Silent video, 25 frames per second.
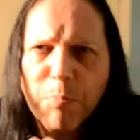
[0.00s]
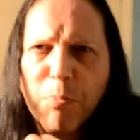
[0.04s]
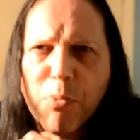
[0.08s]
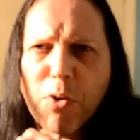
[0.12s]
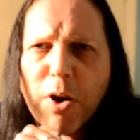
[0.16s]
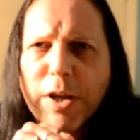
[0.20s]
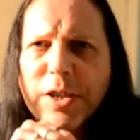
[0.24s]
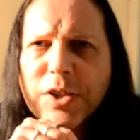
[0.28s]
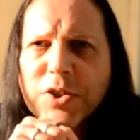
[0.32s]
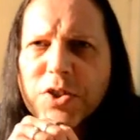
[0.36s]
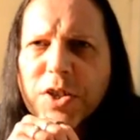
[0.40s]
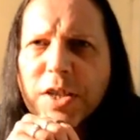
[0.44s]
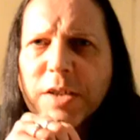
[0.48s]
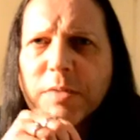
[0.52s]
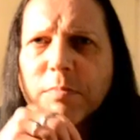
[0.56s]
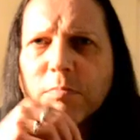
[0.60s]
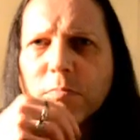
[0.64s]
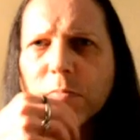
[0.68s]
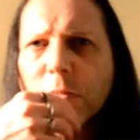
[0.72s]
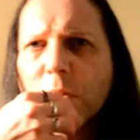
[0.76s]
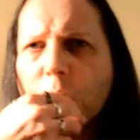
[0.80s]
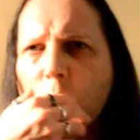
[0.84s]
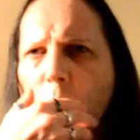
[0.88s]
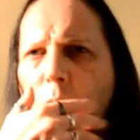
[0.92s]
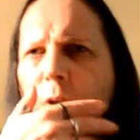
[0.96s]
Bracing,
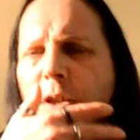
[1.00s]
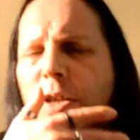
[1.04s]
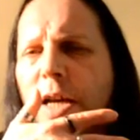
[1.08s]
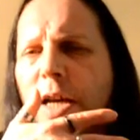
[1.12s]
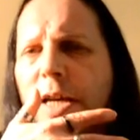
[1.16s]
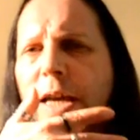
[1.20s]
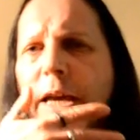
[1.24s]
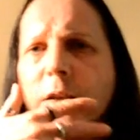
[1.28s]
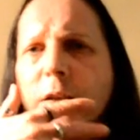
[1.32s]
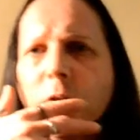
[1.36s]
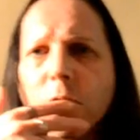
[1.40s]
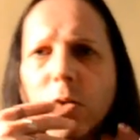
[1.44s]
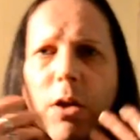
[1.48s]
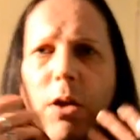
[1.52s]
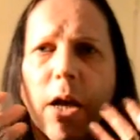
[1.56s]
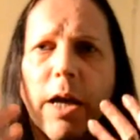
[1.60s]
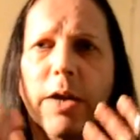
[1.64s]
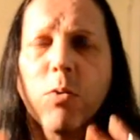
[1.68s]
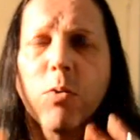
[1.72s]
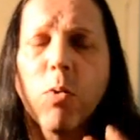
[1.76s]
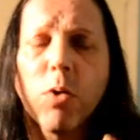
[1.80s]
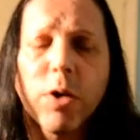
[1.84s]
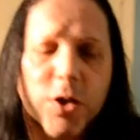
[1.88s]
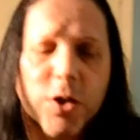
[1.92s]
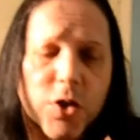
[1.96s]
quite
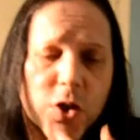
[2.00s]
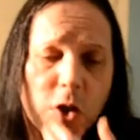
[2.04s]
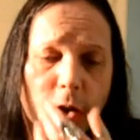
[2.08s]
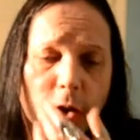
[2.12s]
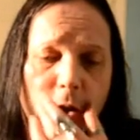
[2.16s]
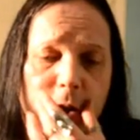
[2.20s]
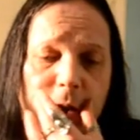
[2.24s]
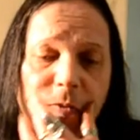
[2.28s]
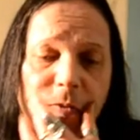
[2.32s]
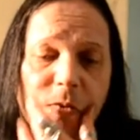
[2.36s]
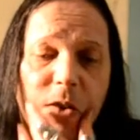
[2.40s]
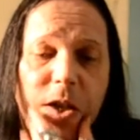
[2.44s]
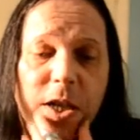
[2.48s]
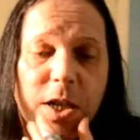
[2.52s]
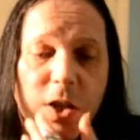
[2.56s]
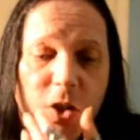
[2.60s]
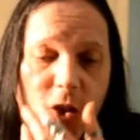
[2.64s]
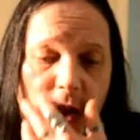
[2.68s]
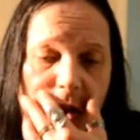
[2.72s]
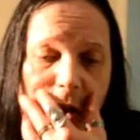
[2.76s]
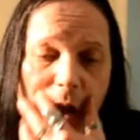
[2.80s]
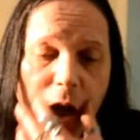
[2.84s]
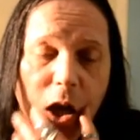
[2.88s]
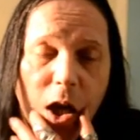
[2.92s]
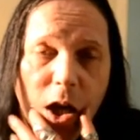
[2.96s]
a salty finish,
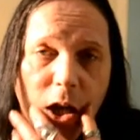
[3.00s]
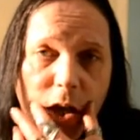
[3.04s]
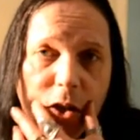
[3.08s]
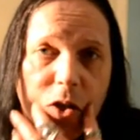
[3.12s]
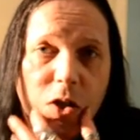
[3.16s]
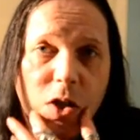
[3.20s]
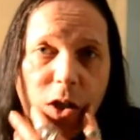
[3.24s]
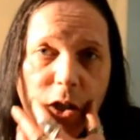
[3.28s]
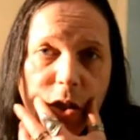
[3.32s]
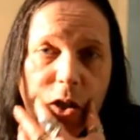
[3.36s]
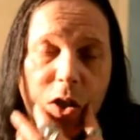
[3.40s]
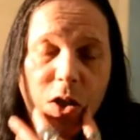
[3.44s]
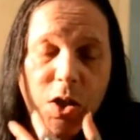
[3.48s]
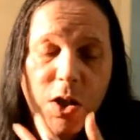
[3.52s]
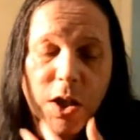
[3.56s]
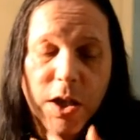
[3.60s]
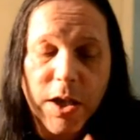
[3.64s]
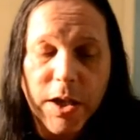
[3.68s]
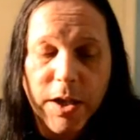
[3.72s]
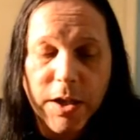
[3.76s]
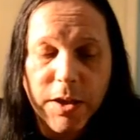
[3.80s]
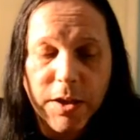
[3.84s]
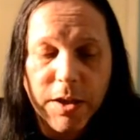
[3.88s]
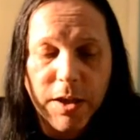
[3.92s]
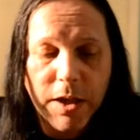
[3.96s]
certainly
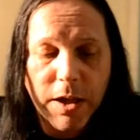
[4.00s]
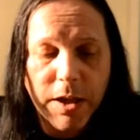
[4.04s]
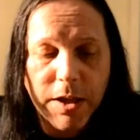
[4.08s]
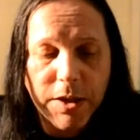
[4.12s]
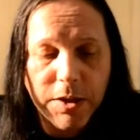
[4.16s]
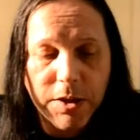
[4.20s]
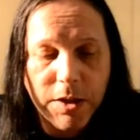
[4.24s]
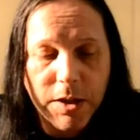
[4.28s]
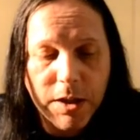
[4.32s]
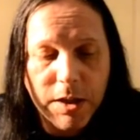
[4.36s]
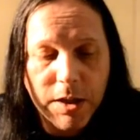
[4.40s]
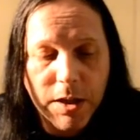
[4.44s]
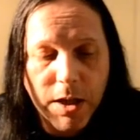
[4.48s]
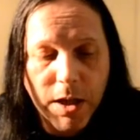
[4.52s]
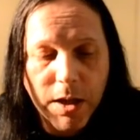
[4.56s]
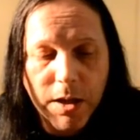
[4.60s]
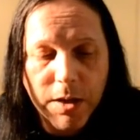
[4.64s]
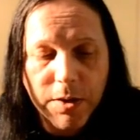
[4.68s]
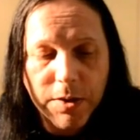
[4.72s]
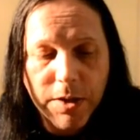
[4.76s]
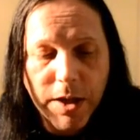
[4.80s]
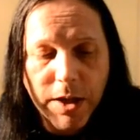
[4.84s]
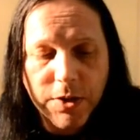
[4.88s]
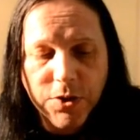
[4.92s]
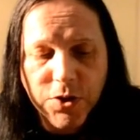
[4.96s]
sitting in the
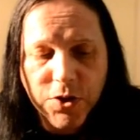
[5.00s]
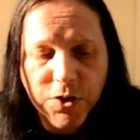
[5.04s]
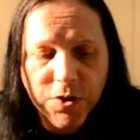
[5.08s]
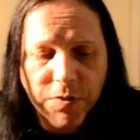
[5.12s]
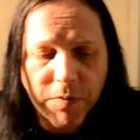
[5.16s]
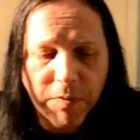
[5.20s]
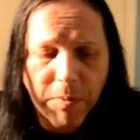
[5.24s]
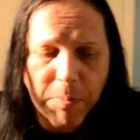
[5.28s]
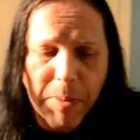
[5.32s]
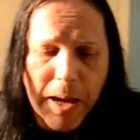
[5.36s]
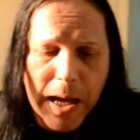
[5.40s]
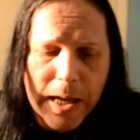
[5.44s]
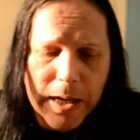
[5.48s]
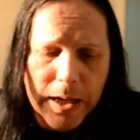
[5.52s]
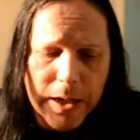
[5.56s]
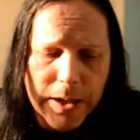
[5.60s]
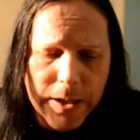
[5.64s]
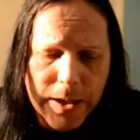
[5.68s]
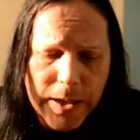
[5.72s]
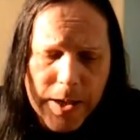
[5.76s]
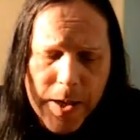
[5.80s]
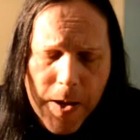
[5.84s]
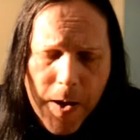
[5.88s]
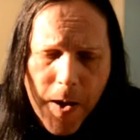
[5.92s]
edges of the palate.